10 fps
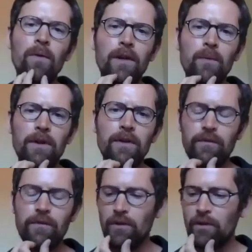thing
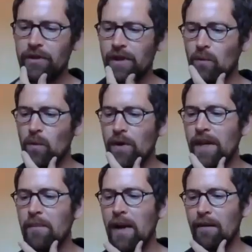we've used
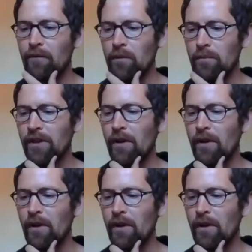within platforms,